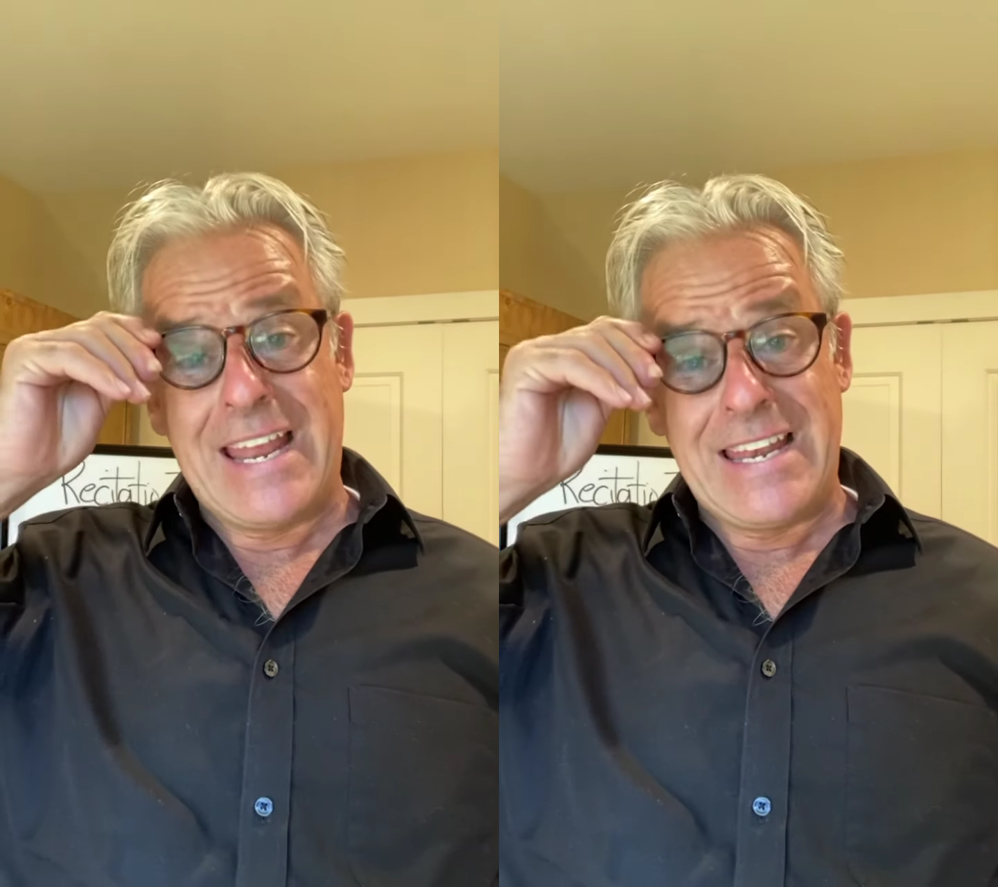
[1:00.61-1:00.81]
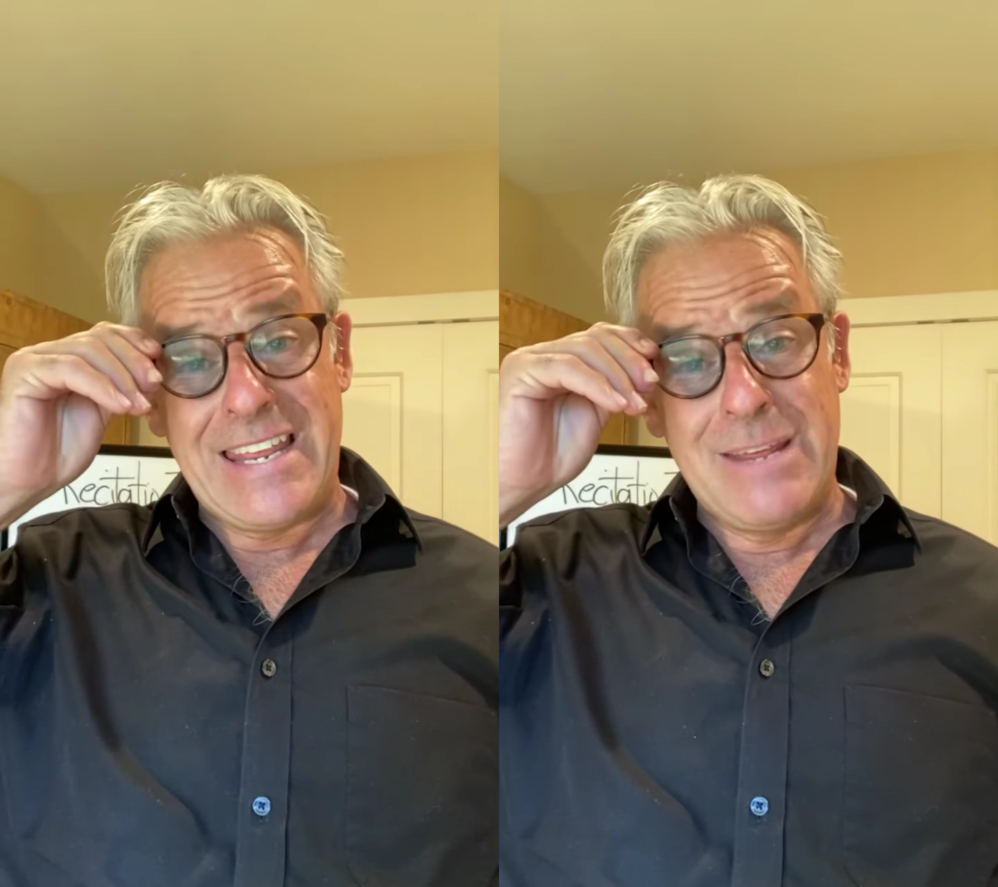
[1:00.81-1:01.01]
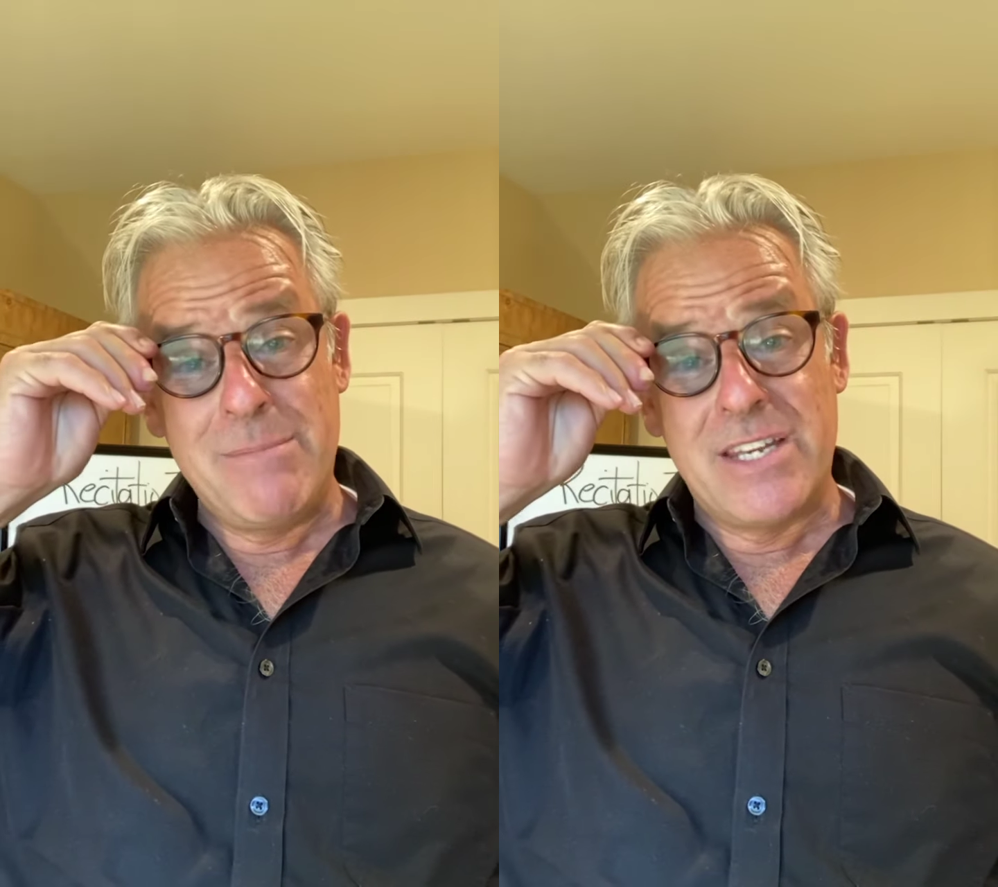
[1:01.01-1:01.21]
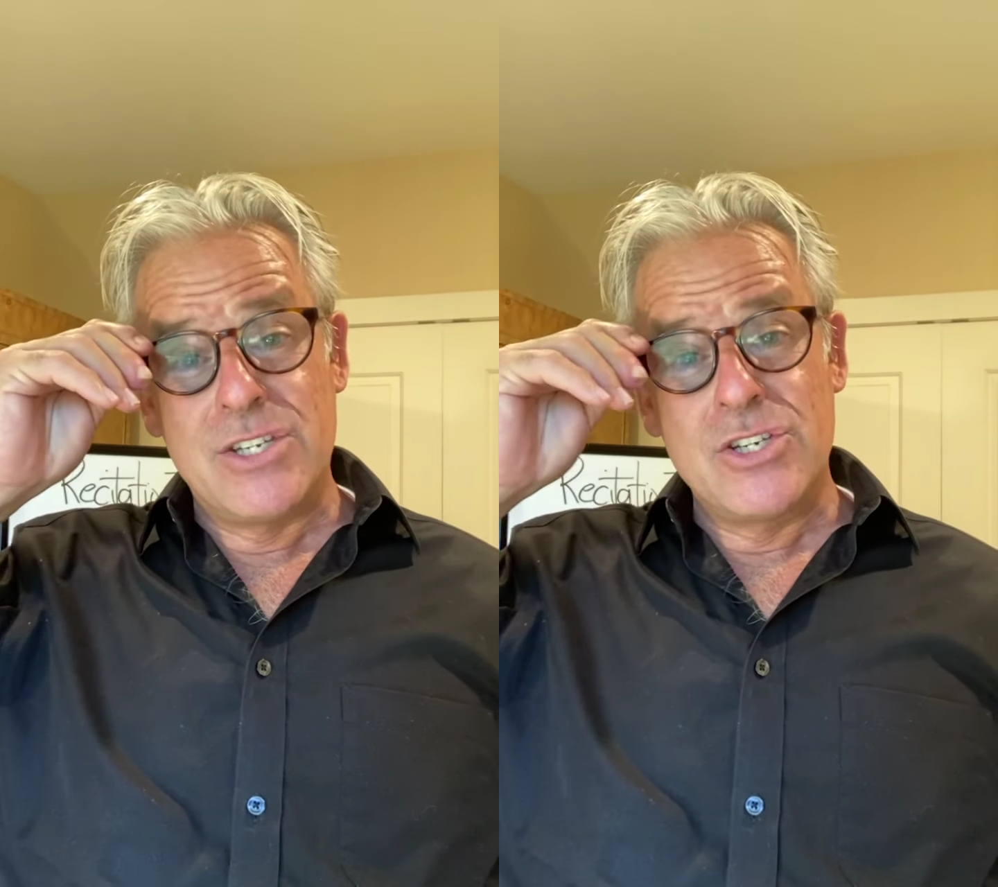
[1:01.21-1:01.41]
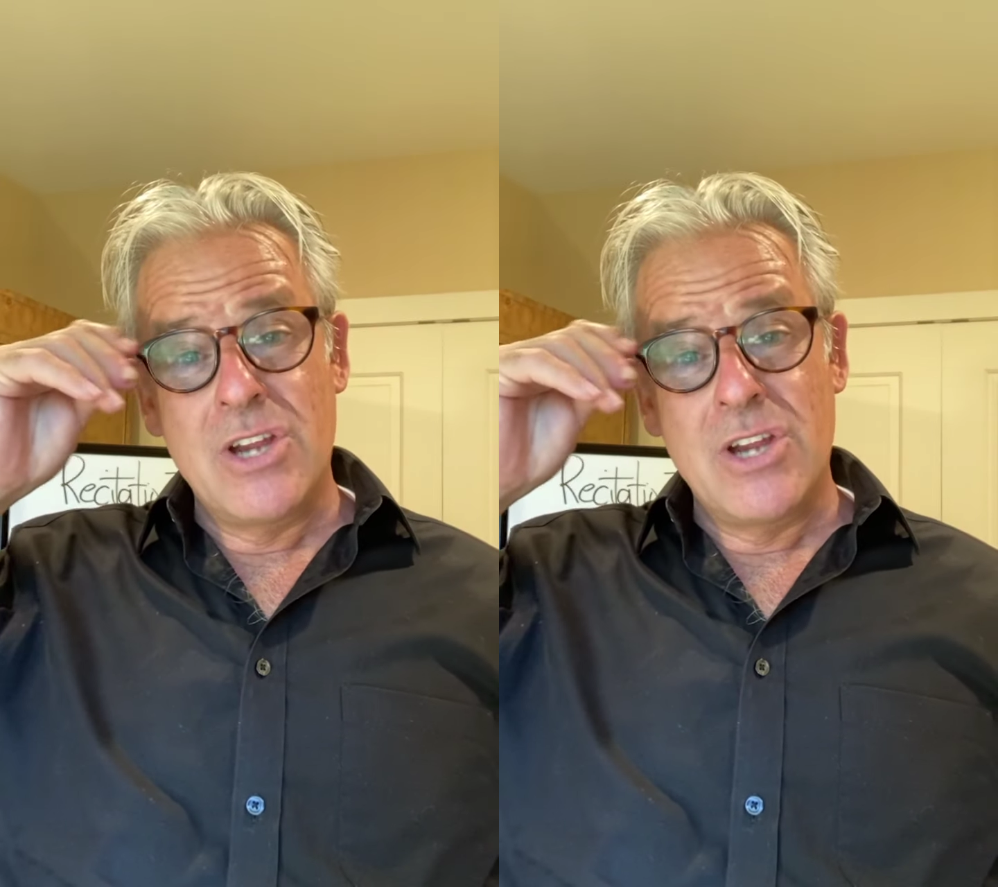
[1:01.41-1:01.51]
and image